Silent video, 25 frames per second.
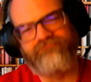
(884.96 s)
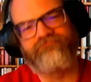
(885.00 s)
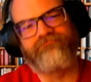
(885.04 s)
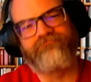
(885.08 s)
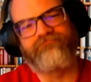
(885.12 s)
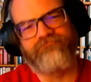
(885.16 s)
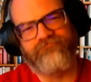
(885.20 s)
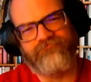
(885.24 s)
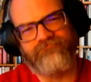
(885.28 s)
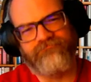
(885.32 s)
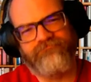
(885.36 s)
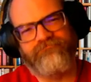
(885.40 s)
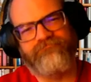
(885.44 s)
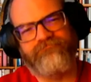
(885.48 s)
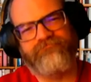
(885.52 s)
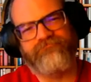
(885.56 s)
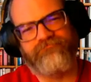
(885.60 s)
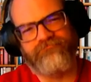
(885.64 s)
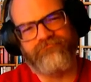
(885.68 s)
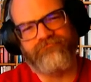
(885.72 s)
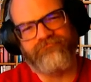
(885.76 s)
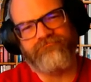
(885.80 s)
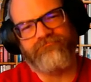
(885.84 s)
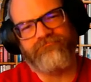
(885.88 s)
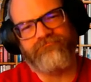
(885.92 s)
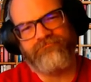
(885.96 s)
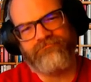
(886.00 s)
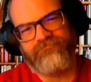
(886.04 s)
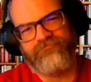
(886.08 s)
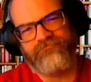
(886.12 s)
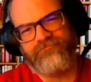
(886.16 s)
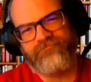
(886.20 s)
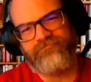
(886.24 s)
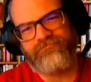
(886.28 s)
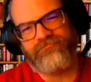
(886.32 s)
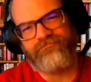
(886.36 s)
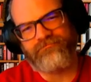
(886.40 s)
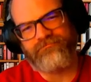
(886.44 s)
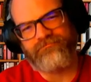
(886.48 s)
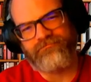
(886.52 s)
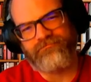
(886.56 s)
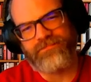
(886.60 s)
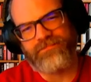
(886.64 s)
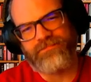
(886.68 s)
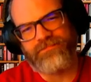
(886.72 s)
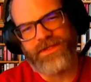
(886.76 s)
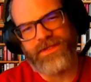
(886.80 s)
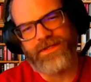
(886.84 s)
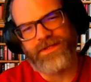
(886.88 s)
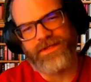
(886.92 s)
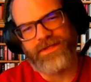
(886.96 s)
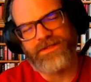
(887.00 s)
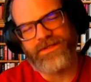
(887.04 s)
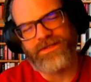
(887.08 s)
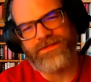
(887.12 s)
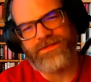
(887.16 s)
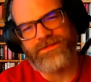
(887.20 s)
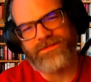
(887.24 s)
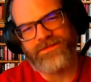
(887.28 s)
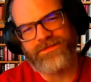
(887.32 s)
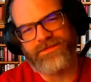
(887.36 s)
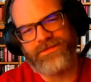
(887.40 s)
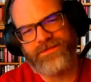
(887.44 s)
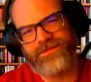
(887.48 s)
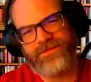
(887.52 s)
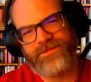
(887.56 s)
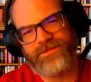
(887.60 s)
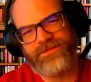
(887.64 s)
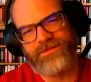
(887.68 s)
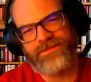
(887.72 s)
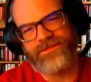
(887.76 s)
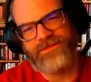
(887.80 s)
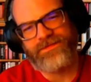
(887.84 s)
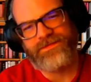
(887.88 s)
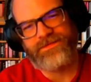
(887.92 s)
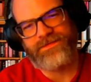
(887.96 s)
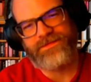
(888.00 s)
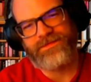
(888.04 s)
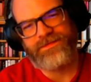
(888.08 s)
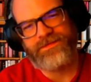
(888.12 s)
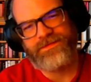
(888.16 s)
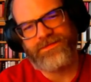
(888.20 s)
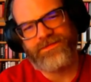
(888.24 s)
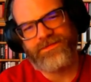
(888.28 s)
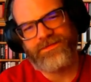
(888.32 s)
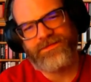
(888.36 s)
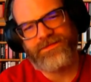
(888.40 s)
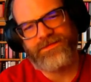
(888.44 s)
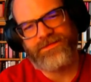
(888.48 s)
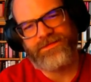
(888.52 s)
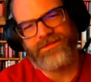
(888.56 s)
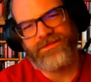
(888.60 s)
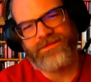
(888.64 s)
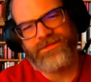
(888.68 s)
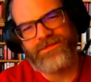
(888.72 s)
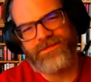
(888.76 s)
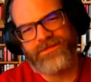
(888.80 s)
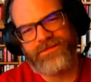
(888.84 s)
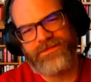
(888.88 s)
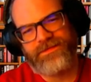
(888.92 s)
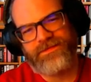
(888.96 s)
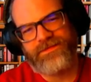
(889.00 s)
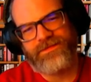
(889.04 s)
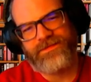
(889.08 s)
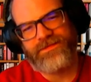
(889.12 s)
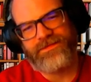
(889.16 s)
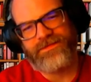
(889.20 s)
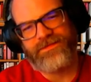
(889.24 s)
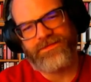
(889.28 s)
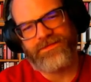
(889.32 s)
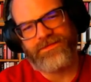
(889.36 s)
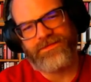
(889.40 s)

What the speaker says: This person isn't speaking.